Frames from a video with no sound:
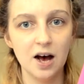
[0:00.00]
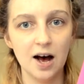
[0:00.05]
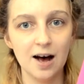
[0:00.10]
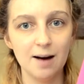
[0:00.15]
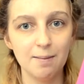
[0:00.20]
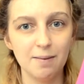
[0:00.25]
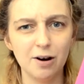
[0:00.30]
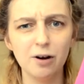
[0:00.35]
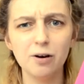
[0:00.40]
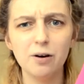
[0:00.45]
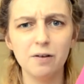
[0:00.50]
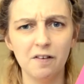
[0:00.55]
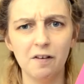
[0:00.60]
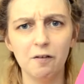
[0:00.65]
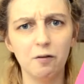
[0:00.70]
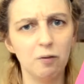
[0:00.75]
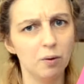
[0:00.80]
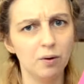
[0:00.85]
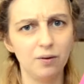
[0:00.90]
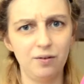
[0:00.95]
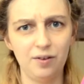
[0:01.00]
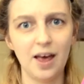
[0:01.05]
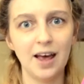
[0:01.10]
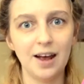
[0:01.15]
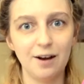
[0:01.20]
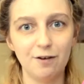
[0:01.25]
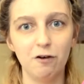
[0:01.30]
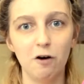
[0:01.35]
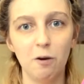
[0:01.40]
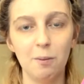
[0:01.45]
I don't know if everyone will
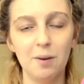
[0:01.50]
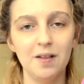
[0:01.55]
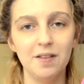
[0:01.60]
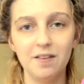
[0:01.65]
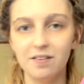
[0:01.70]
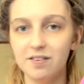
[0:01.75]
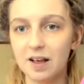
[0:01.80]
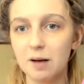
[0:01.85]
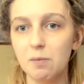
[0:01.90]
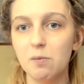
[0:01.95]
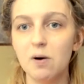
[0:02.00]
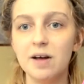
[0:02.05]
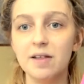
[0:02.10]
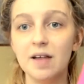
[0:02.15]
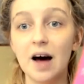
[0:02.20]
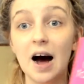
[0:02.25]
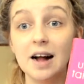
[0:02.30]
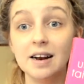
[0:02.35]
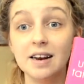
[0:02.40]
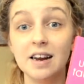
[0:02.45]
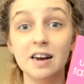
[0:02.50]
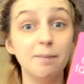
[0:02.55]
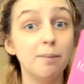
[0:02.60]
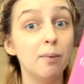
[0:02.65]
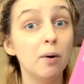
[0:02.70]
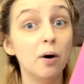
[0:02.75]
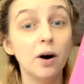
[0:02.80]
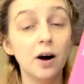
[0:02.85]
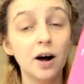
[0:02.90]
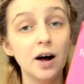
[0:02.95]
take from it the same way that I did,
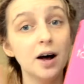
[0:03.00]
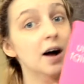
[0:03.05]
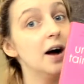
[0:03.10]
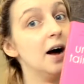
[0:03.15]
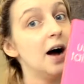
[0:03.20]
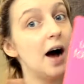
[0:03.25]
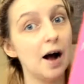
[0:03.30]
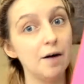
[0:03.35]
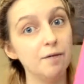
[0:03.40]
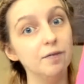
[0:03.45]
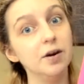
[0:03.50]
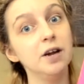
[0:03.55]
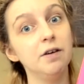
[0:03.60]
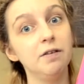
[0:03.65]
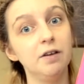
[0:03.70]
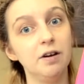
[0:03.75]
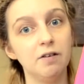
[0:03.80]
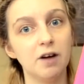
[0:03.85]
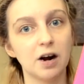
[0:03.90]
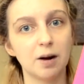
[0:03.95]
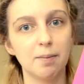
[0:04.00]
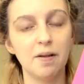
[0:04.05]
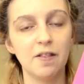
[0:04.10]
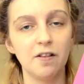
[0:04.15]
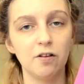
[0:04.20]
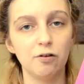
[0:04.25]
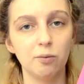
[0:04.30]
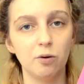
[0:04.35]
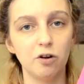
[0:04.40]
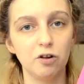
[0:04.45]
but I really recommend
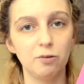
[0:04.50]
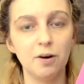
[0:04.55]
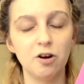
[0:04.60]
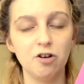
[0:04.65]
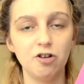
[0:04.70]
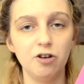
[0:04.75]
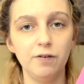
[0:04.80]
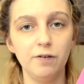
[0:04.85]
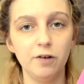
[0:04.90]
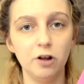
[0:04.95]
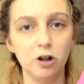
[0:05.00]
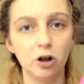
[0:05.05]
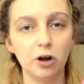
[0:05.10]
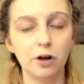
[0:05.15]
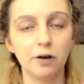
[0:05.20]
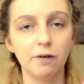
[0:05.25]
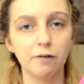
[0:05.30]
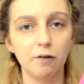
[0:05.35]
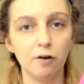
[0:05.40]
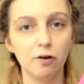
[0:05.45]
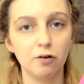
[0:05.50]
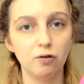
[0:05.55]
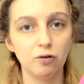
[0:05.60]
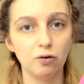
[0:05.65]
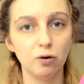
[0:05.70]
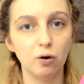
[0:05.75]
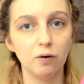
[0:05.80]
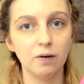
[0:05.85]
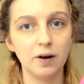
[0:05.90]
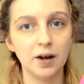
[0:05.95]
this one, especially if you're looking for a
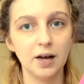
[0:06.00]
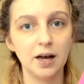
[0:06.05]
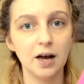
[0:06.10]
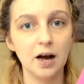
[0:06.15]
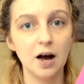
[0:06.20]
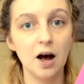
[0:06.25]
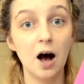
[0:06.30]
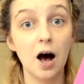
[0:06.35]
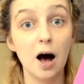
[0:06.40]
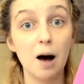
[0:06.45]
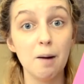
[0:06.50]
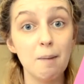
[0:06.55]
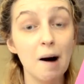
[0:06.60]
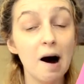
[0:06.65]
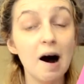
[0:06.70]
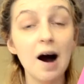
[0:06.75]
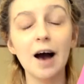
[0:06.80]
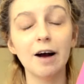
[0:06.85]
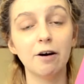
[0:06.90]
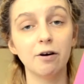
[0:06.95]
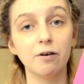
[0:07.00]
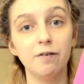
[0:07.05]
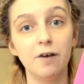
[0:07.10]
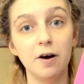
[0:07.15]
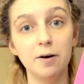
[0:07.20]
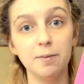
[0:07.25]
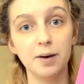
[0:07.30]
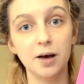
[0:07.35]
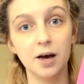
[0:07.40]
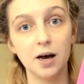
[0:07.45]
story about
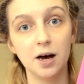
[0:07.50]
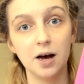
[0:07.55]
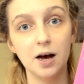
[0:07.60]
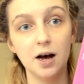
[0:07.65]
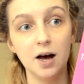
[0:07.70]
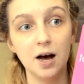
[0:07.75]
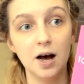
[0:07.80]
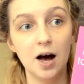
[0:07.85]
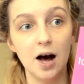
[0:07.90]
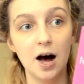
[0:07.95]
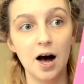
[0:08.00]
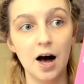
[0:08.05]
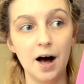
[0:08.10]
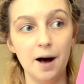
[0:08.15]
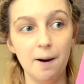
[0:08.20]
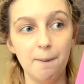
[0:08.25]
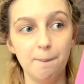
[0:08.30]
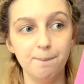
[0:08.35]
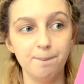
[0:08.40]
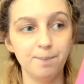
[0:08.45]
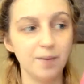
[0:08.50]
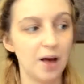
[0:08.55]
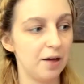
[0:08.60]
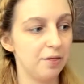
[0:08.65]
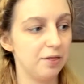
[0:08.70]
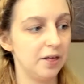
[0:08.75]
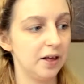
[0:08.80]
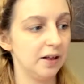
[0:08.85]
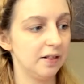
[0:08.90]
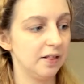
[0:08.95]
agoraphobia. I
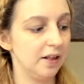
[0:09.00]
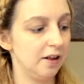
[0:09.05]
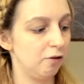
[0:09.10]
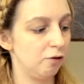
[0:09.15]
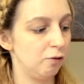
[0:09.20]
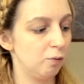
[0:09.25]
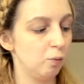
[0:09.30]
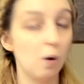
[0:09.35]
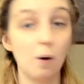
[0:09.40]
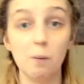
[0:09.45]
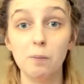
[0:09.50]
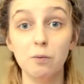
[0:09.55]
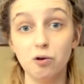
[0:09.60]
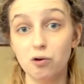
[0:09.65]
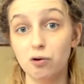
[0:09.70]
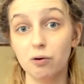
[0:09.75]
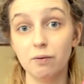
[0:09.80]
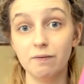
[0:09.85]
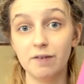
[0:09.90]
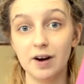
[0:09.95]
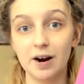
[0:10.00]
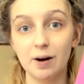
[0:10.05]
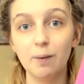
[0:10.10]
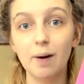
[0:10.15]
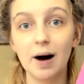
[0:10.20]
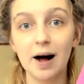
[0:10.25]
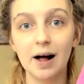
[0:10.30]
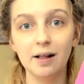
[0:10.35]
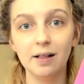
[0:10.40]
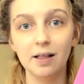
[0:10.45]
think this one was done very
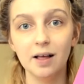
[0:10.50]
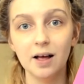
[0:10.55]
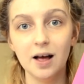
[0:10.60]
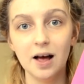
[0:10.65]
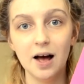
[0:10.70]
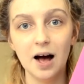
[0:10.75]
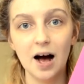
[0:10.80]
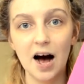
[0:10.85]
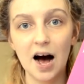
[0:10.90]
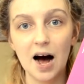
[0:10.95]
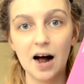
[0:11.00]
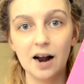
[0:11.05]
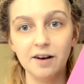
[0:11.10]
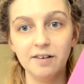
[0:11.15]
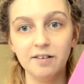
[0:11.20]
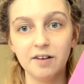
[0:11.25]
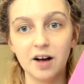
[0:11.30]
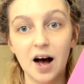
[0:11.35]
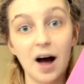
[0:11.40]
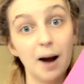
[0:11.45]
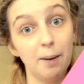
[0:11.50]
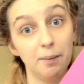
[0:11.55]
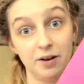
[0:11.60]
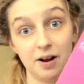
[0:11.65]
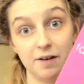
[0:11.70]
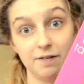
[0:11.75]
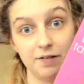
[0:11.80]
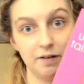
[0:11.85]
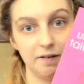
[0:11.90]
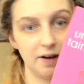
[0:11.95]
well, and I would
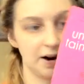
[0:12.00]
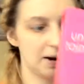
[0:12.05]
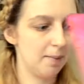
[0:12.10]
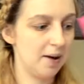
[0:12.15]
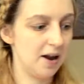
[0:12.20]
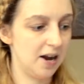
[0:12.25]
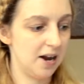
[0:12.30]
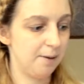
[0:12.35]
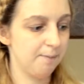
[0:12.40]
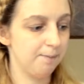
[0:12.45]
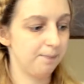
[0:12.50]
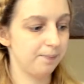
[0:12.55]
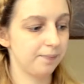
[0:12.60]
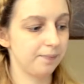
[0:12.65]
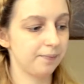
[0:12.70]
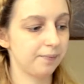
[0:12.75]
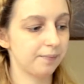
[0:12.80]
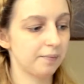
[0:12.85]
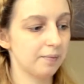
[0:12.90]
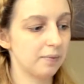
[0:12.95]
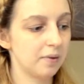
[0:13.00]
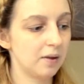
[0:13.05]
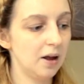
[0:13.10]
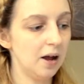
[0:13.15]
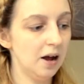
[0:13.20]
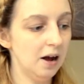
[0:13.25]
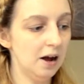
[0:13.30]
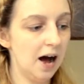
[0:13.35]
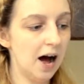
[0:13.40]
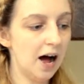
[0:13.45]
definitely recommend it.
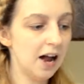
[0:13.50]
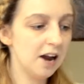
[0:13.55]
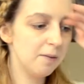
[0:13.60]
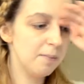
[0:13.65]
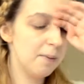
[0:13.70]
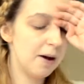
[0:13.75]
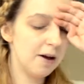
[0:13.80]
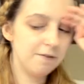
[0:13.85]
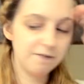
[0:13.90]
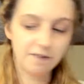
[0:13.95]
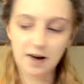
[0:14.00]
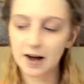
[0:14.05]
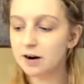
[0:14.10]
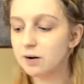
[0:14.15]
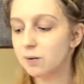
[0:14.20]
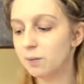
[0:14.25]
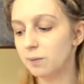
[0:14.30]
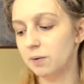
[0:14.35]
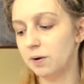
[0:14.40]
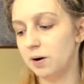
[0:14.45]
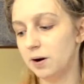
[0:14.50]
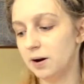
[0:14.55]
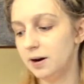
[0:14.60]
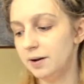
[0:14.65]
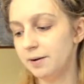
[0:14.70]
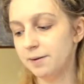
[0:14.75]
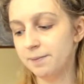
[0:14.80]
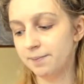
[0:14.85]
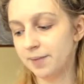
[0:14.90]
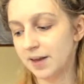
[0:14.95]
And my final one
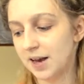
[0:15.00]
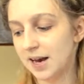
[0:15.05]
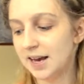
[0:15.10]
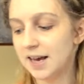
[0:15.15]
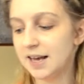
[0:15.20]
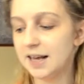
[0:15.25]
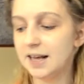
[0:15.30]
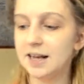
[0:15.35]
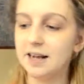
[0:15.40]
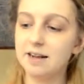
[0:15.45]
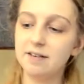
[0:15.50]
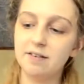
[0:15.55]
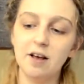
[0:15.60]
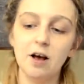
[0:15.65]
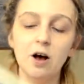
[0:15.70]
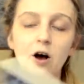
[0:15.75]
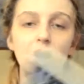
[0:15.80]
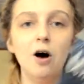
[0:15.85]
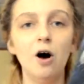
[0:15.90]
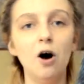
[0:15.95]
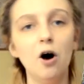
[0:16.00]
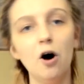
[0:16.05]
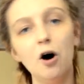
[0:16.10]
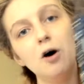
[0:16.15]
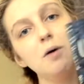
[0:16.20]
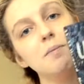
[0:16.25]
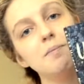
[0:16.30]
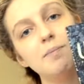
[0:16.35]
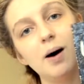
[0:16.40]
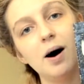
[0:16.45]
is
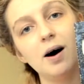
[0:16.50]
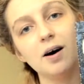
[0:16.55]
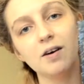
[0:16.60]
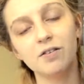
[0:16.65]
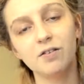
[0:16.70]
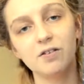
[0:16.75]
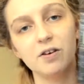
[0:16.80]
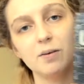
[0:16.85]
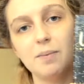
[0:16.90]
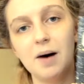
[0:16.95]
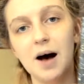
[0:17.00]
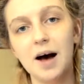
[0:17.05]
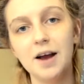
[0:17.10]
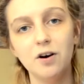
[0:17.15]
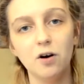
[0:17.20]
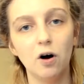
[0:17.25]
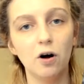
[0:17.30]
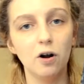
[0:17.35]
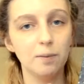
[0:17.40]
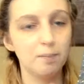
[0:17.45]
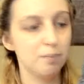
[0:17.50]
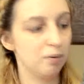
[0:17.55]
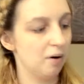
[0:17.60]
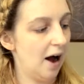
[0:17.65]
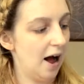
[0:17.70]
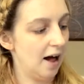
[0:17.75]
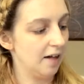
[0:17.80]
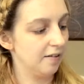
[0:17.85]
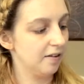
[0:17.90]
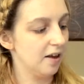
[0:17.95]
Unboxed by Non
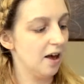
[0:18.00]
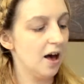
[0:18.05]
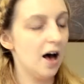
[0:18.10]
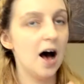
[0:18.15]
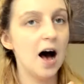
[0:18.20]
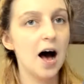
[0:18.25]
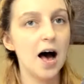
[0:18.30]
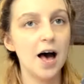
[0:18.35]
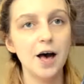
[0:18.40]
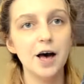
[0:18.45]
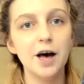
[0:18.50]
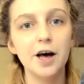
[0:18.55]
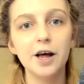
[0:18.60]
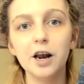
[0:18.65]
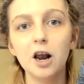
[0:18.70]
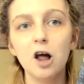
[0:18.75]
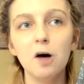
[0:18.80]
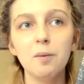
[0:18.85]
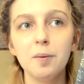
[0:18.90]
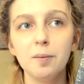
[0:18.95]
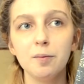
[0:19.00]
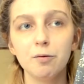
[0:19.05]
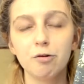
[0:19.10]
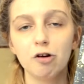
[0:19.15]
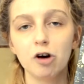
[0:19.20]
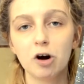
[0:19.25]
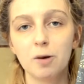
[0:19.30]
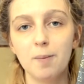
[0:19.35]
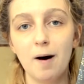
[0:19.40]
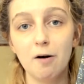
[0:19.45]
Pratt. I heard a lot of people
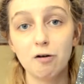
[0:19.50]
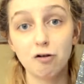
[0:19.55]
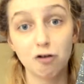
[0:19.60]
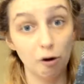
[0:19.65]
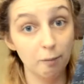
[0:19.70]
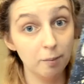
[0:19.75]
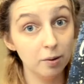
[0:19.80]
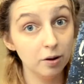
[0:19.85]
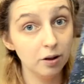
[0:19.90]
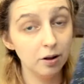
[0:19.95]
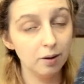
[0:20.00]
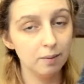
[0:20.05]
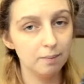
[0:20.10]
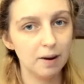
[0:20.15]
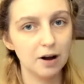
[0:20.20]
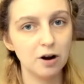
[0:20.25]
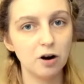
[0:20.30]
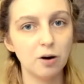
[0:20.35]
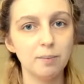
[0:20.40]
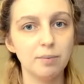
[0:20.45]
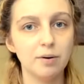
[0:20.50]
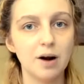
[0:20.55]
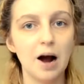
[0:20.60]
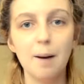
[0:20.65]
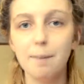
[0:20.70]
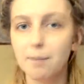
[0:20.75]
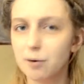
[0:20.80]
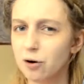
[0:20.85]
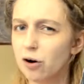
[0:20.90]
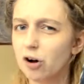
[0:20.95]
talk about Trouble by Non
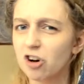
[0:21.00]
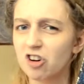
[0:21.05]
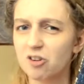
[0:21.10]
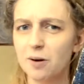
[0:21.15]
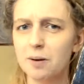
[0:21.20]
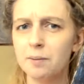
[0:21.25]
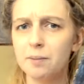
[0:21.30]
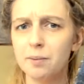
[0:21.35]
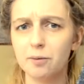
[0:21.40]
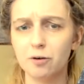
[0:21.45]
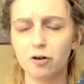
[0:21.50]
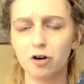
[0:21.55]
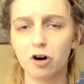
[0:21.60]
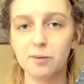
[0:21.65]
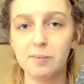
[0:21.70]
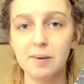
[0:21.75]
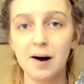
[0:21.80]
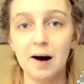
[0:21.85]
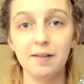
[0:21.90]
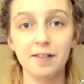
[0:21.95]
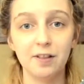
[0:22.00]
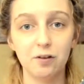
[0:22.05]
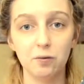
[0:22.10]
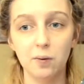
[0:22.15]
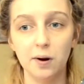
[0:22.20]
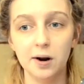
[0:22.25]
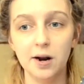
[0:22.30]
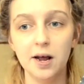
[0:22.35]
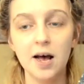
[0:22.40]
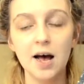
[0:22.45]
Pratt, but not too many people talk about this
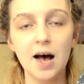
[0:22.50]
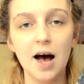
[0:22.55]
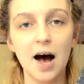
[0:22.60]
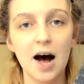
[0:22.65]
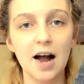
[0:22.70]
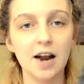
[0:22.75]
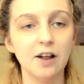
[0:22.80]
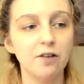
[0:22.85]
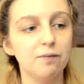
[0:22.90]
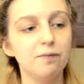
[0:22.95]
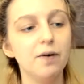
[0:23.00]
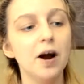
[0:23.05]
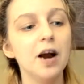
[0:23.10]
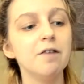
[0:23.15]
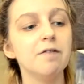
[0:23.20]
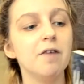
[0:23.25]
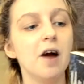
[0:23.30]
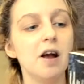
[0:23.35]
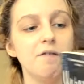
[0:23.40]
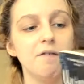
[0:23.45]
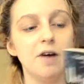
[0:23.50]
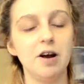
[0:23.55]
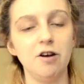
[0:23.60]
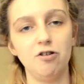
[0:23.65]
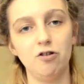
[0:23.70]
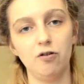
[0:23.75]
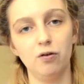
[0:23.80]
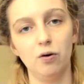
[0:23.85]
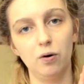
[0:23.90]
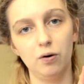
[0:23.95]
one. And it's very
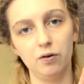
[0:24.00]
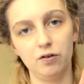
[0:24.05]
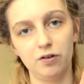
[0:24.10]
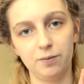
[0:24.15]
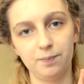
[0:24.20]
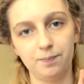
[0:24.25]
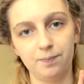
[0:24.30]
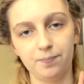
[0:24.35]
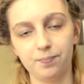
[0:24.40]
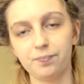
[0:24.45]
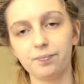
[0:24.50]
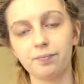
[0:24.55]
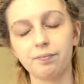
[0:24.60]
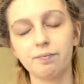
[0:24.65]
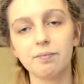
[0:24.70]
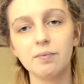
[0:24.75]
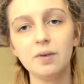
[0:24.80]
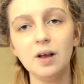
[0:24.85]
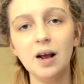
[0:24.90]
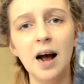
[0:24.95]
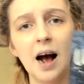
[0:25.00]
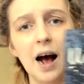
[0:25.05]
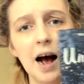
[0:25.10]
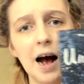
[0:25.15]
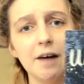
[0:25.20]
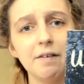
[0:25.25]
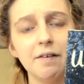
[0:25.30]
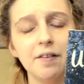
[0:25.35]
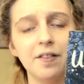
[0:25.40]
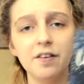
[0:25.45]
short.
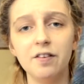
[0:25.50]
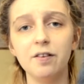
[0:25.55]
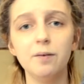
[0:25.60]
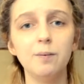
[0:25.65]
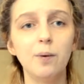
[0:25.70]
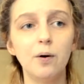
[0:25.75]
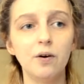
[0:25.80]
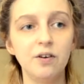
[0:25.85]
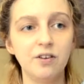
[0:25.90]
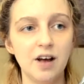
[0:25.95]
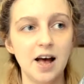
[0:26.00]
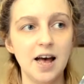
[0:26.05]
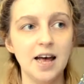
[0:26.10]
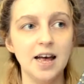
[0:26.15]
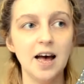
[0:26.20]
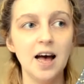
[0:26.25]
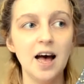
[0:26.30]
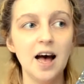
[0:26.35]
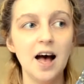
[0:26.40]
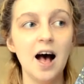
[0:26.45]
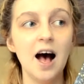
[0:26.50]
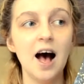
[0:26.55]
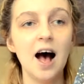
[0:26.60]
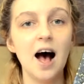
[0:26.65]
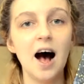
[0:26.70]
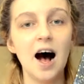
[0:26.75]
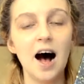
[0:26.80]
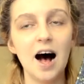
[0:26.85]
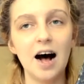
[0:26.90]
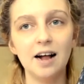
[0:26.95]
I read this in one day,
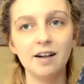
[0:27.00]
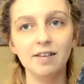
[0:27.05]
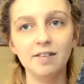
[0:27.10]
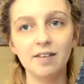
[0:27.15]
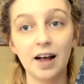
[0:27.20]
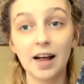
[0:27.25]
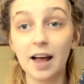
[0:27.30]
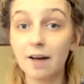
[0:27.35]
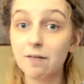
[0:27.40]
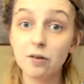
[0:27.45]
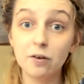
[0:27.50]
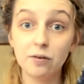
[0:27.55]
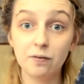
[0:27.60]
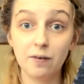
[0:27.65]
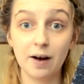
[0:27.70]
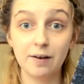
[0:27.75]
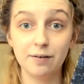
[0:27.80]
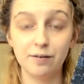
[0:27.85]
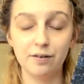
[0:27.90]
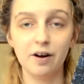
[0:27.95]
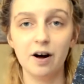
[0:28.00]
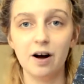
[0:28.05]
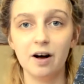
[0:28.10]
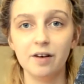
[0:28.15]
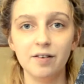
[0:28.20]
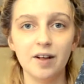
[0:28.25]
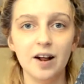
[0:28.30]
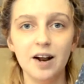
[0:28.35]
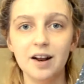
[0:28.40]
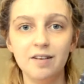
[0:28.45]
and I gave this 5
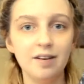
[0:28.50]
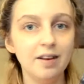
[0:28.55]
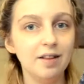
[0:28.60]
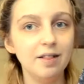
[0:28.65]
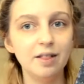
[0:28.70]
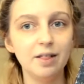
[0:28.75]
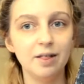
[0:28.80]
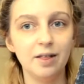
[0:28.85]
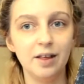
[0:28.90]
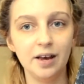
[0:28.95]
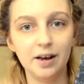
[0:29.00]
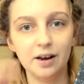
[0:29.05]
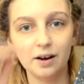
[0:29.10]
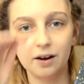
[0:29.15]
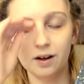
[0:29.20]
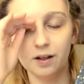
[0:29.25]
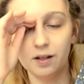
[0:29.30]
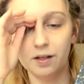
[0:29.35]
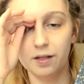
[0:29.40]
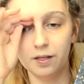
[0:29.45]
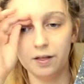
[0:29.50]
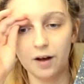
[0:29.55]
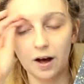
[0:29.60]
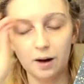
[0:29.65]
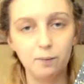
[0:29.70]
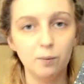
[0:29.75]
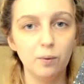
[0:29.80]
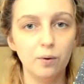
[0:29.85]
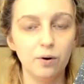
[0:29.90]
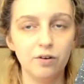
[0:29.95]
stars, and I didn't think that
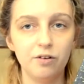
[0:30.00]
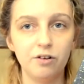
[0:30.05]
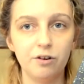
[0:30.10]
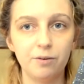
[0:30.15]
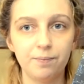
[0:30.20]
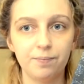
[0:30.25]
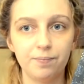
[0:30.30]
I would.